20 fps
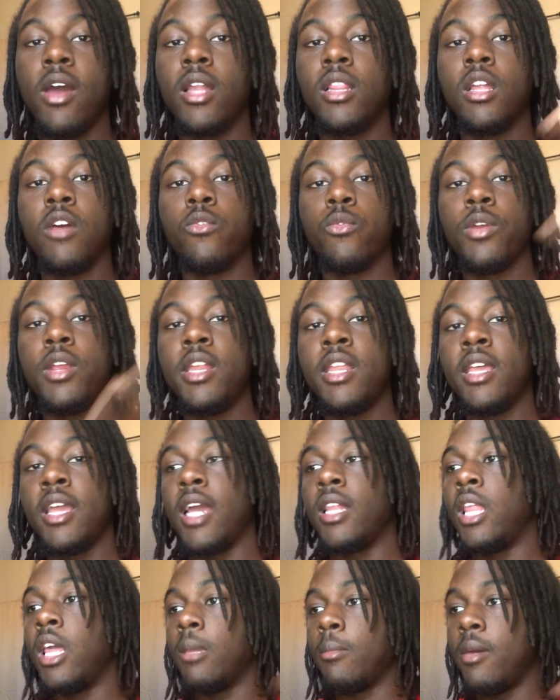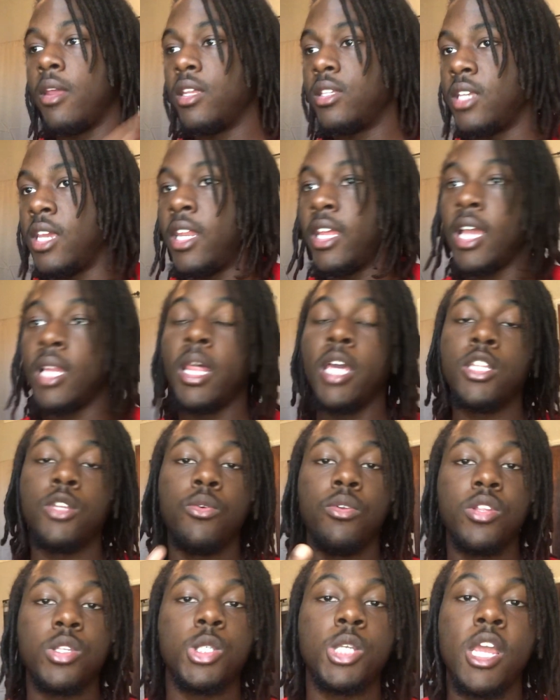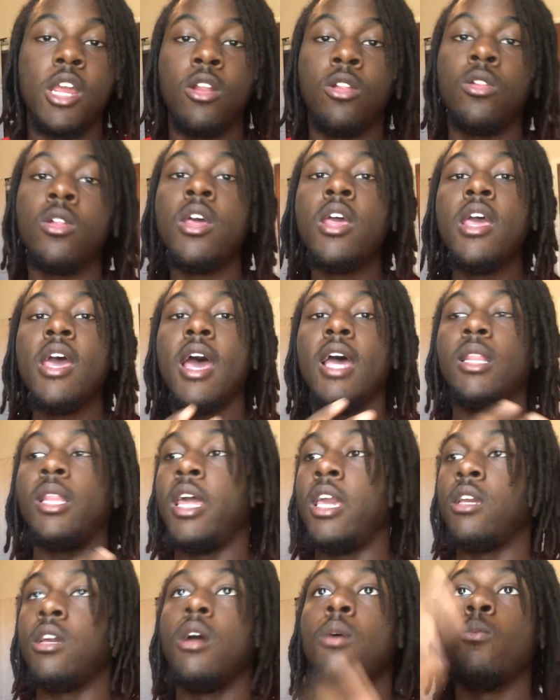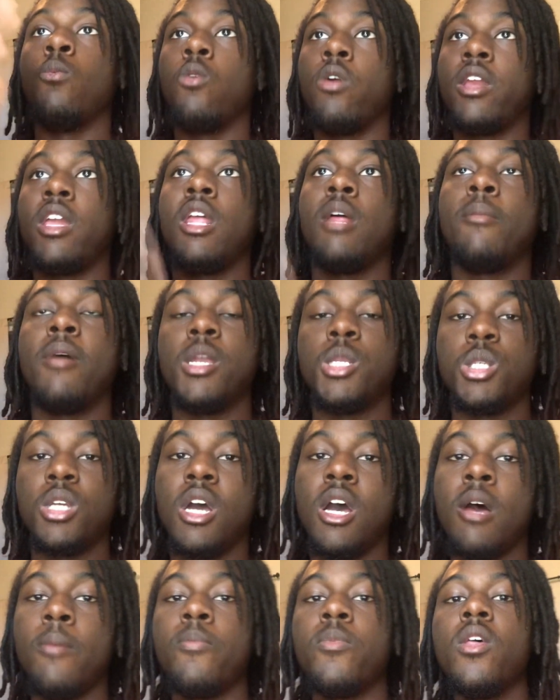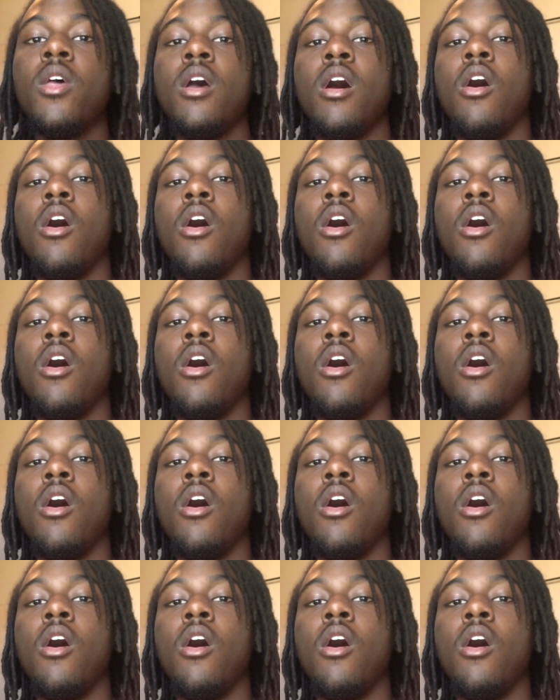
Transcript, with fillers: I love reading, I like meditating, I like doing this channel, I like um, working at my job.